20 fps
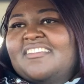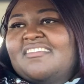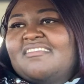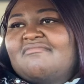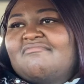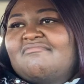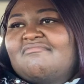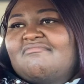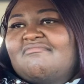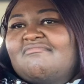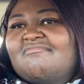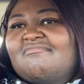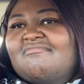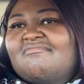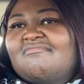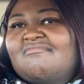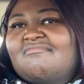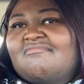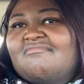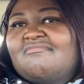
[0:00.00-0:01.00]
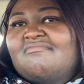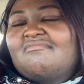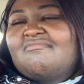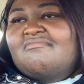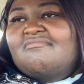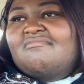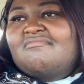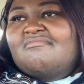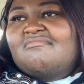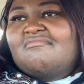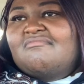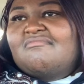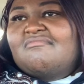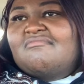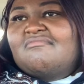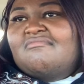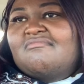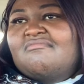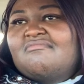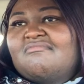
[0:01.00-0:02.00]

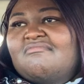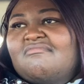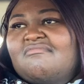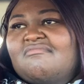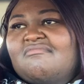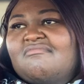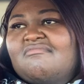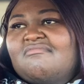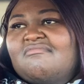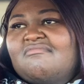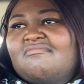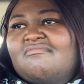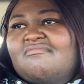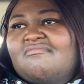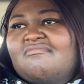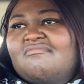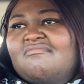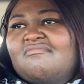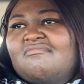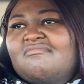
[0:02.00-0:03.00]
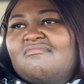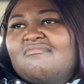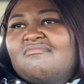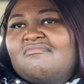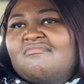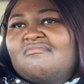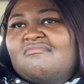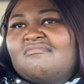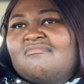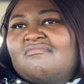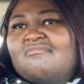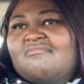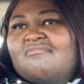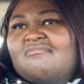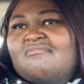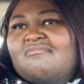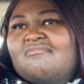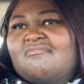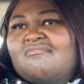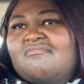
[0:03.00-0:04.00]

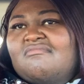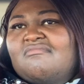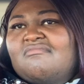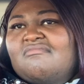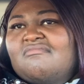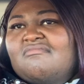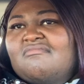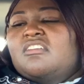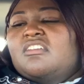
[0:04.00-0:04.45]
No words are spoken by the person on screen.